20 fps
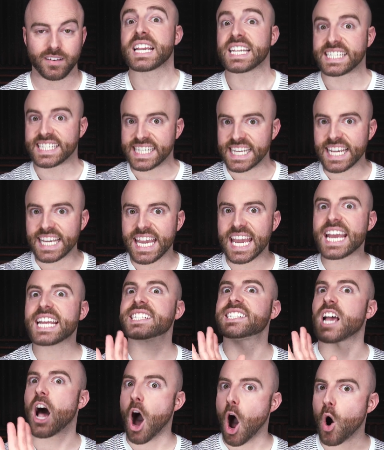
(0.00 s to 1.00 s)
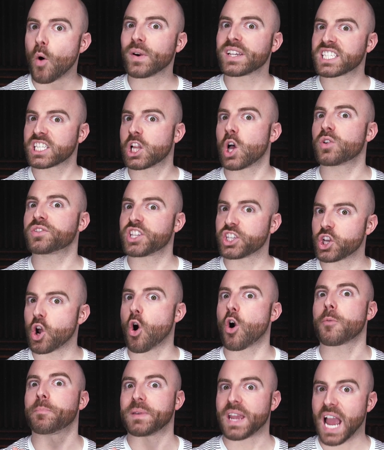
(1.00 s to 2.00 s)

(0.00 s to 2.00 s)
See kids, always close the door